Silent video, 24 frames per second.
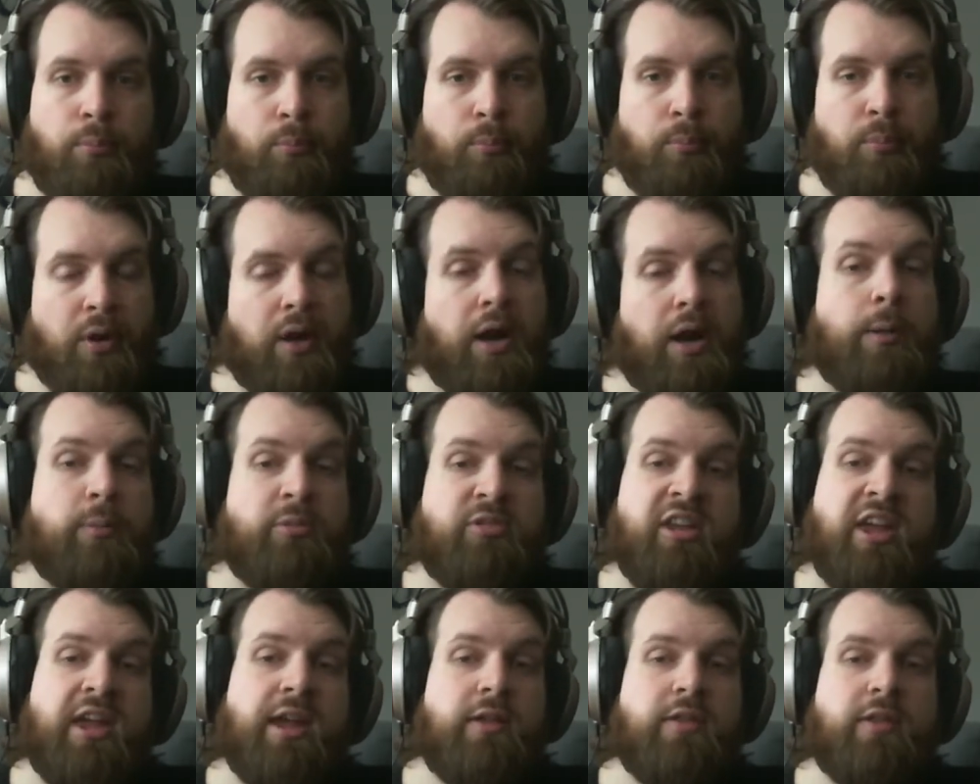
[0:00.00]
But I'm
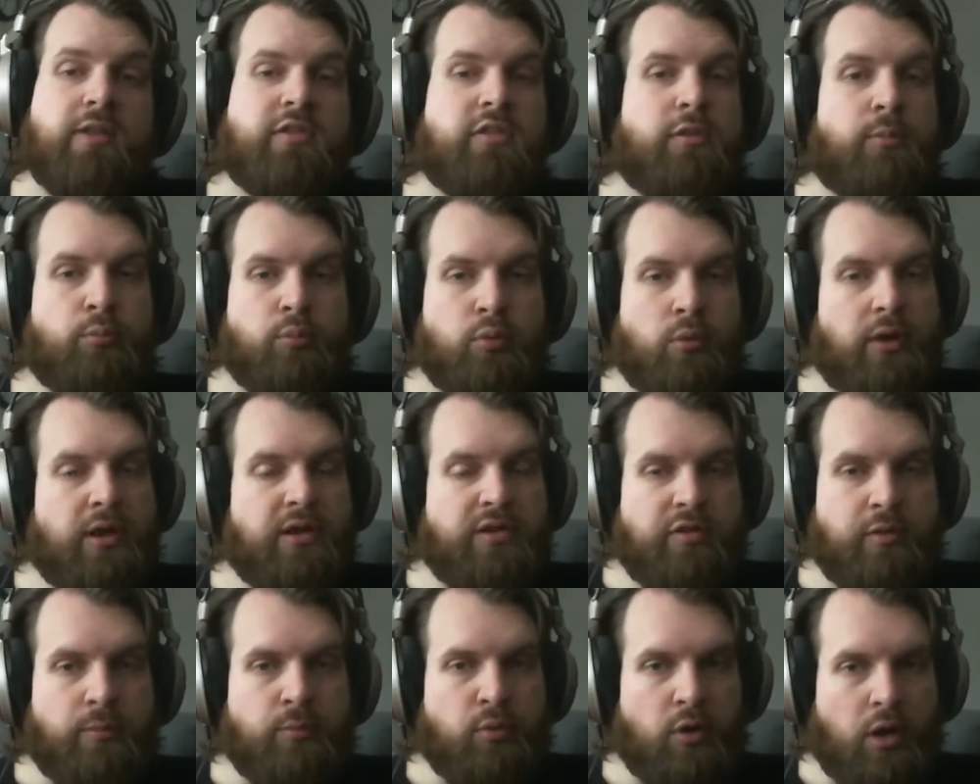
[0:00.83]
saying that
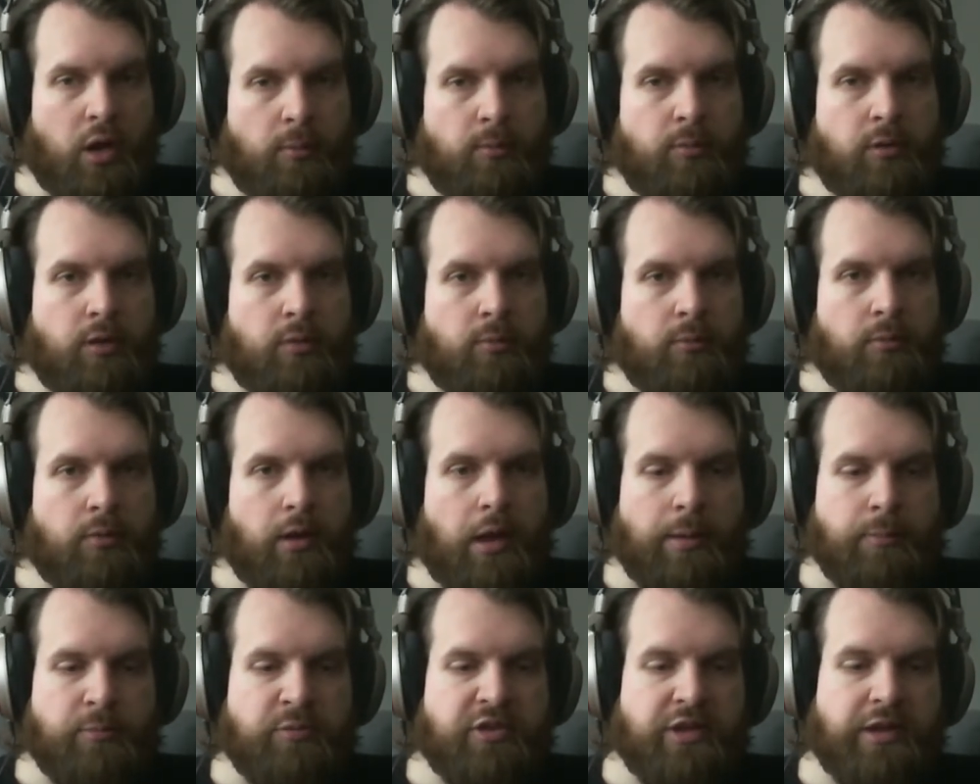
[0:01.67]
it's a problem.
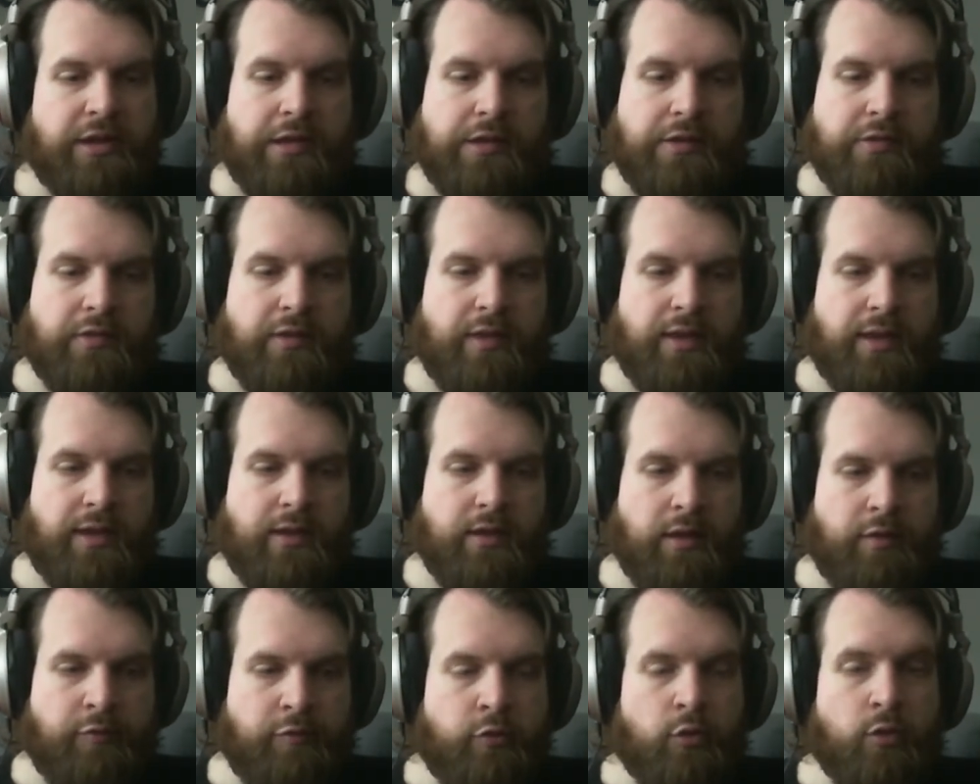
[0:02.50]
I'm saying
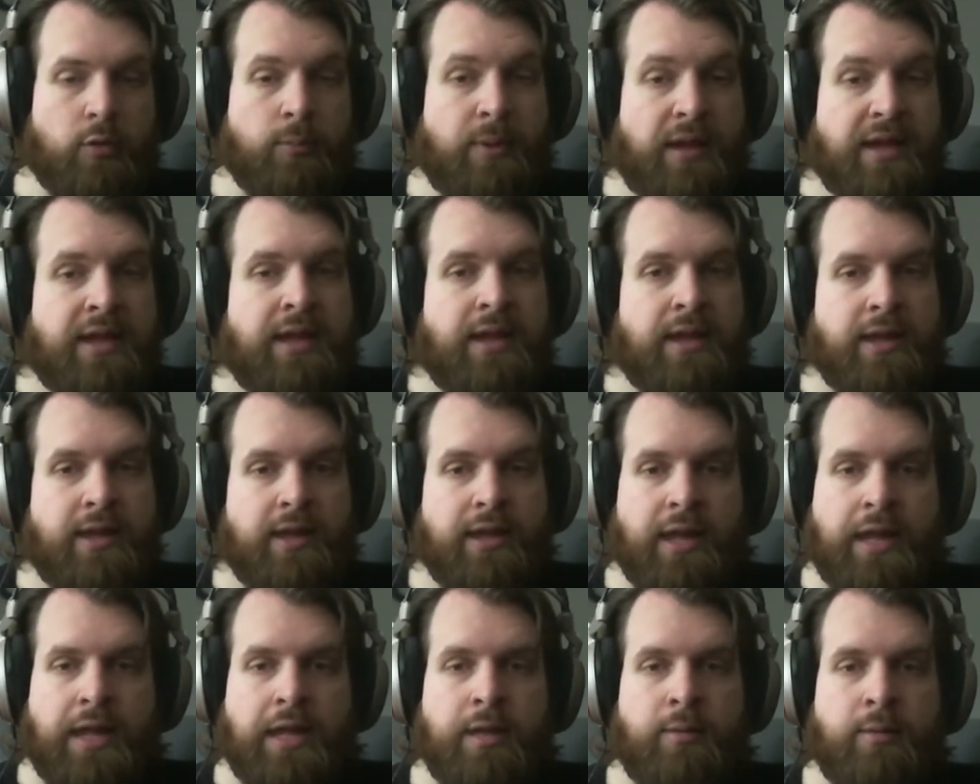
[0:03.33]
that if you're making a
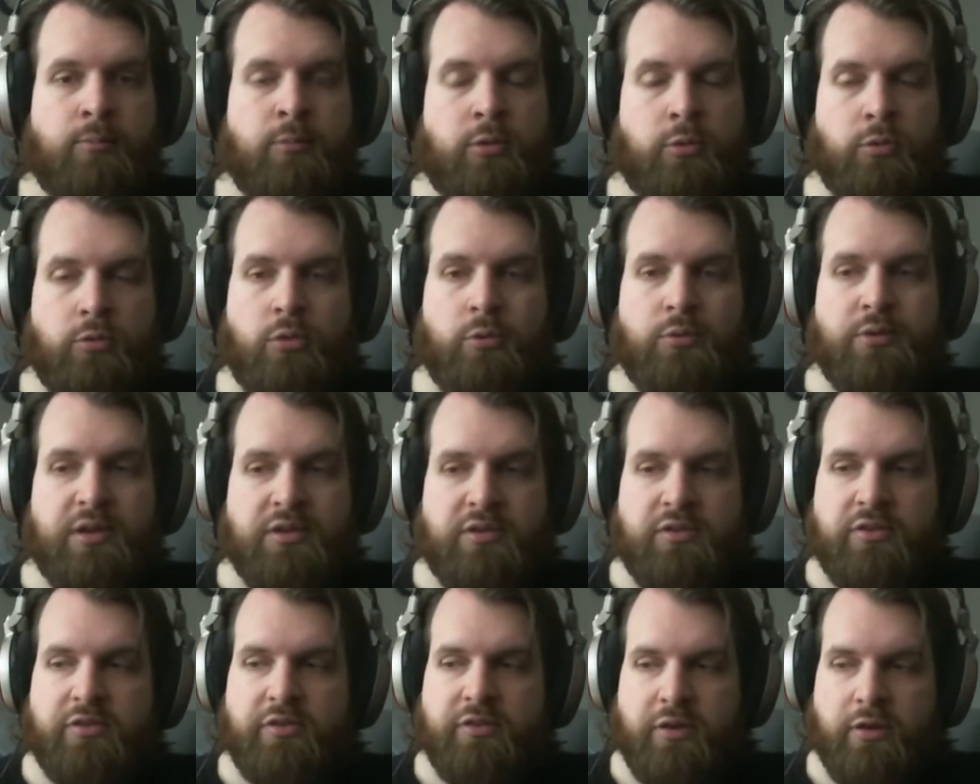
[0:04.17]
game, you don't
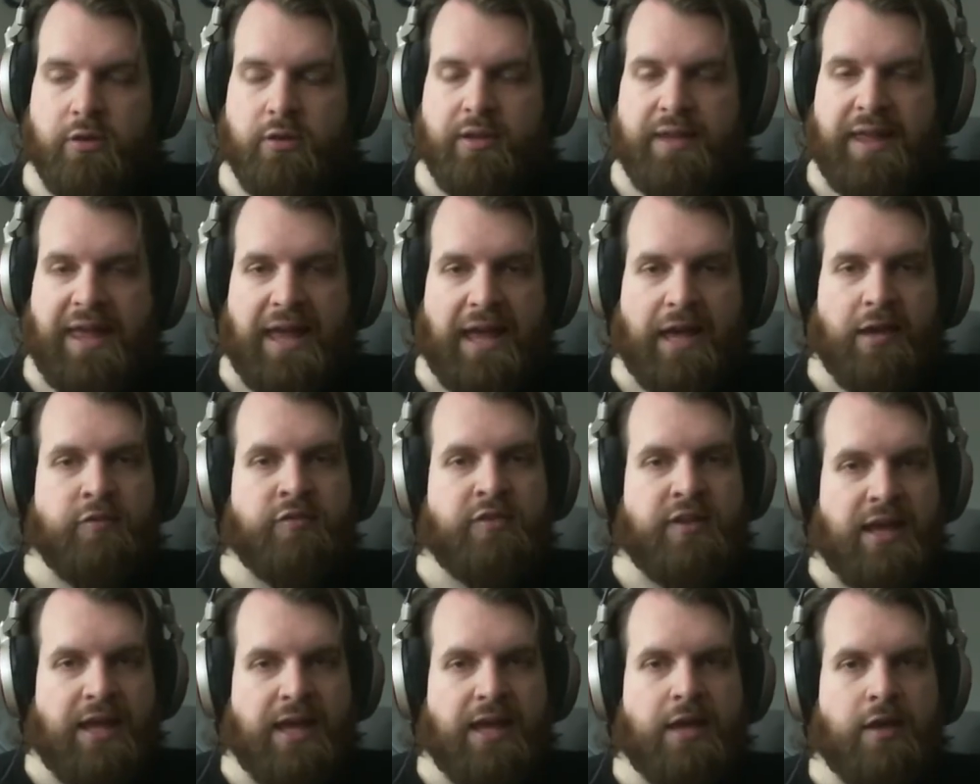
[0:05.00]
necessarily have
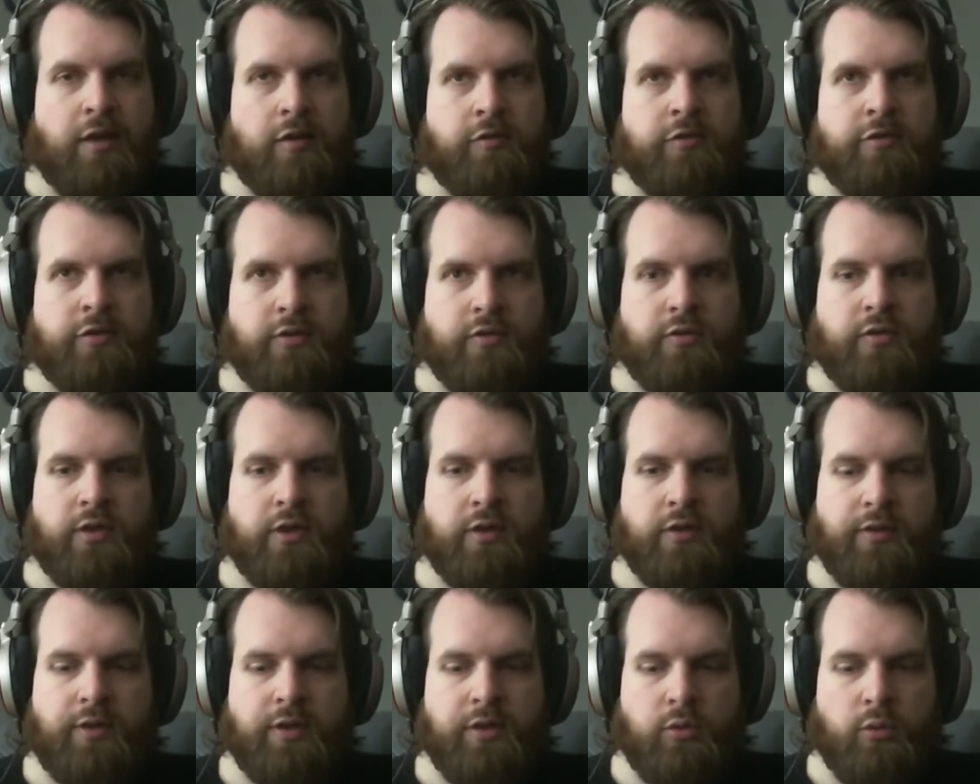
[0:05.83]
to have
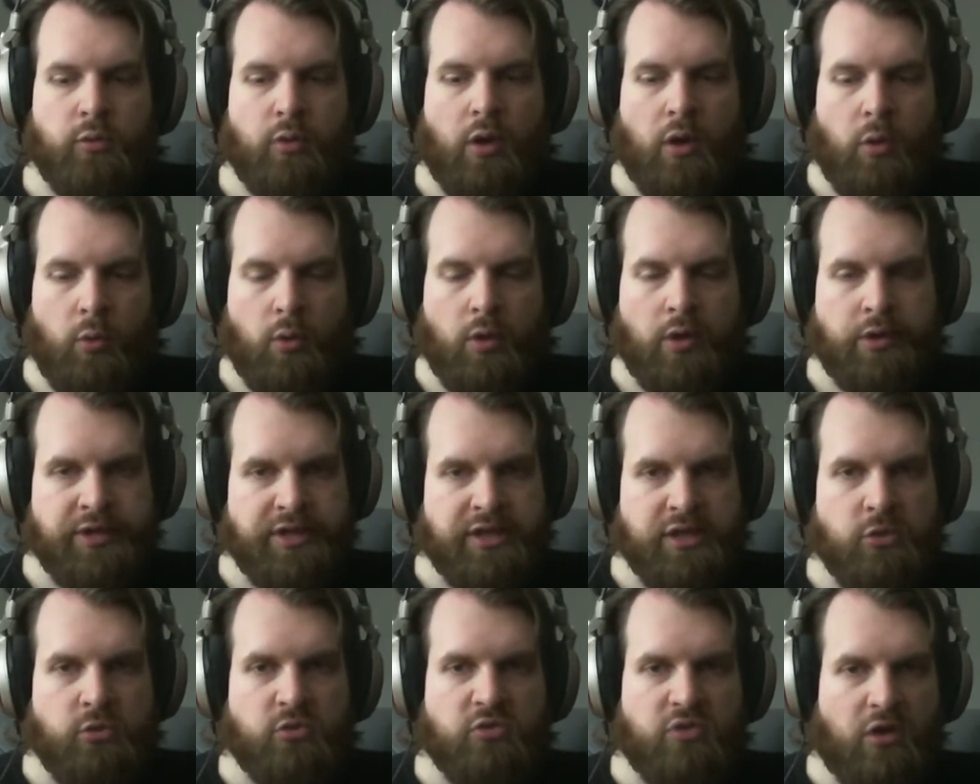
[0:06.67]
something that you want to
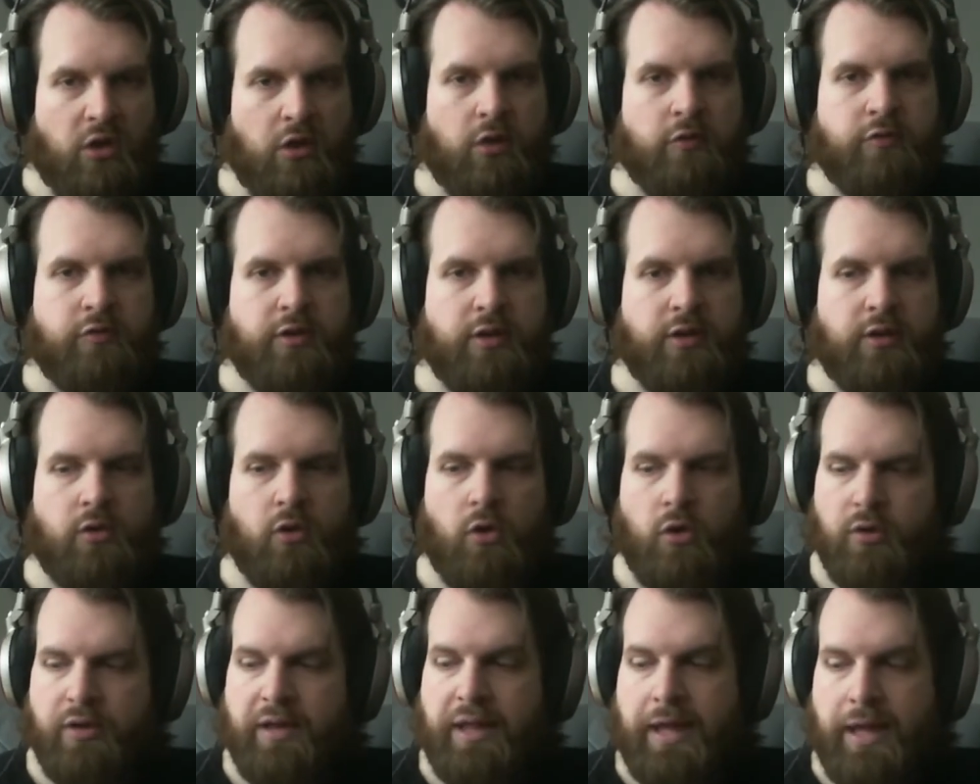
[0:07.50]
use often
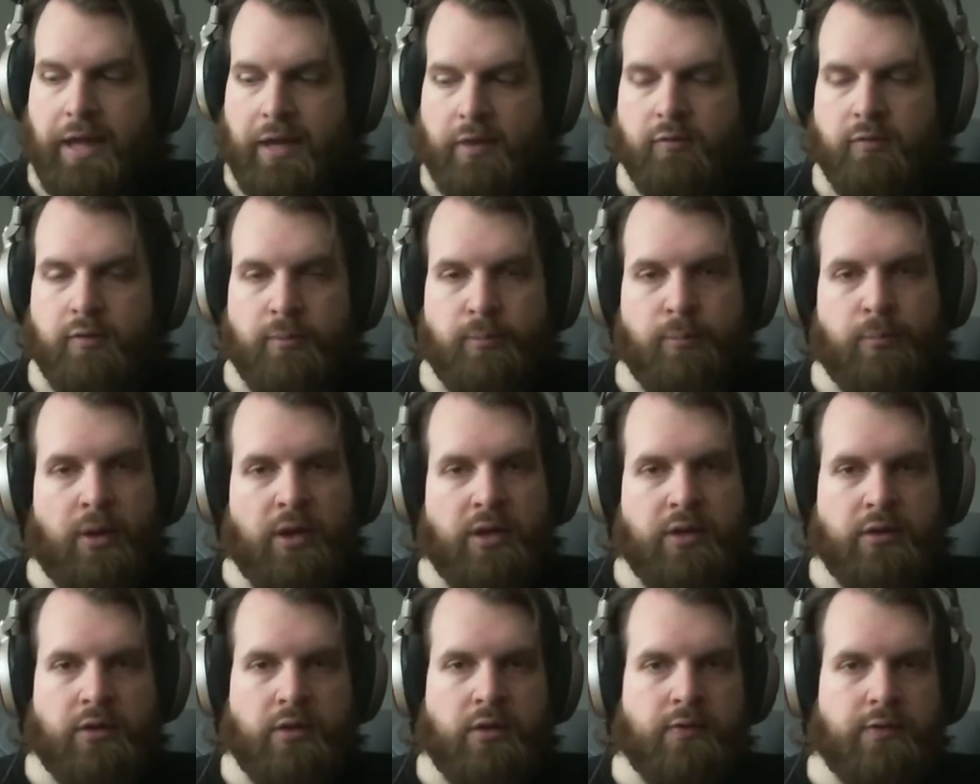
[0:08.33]
on every
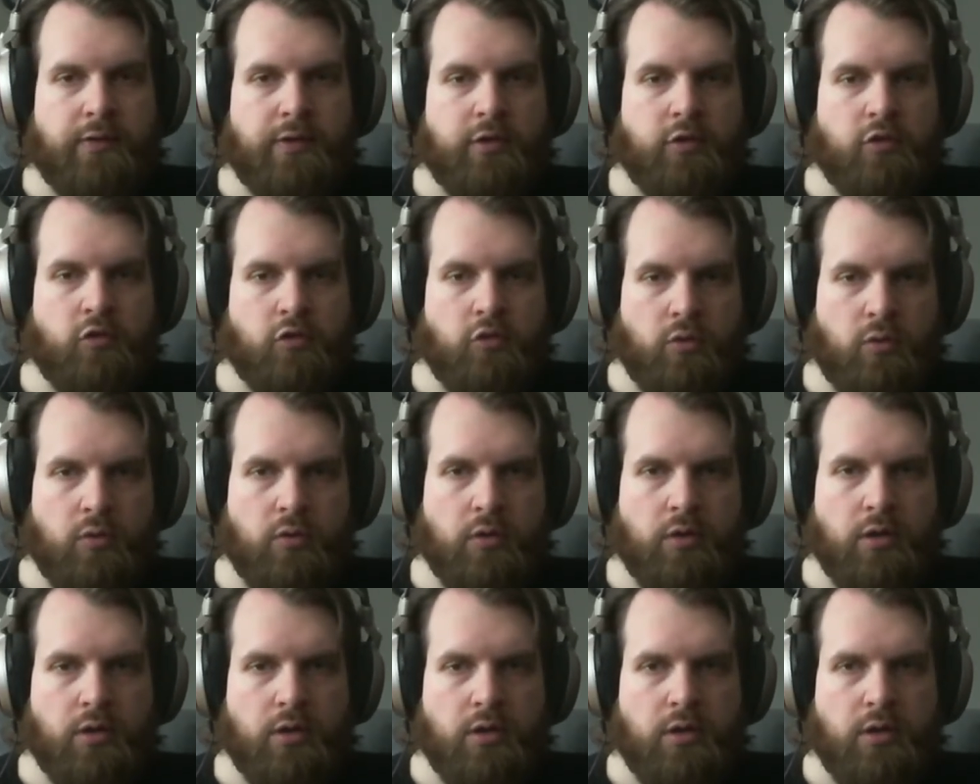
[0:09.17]
button on the
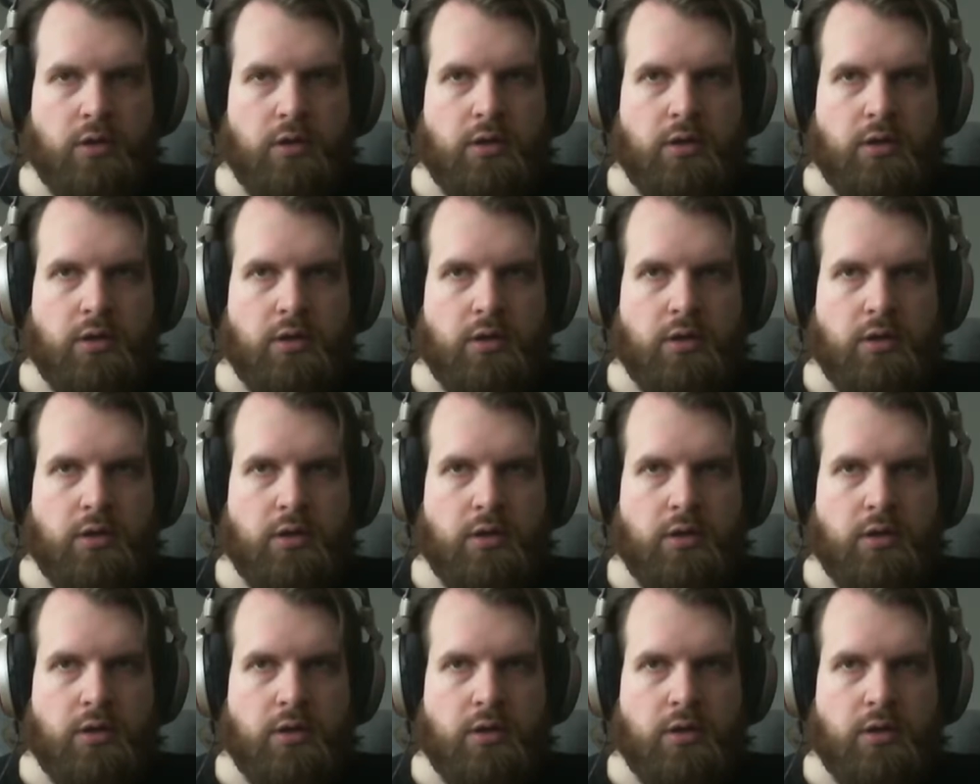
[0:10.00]
controller.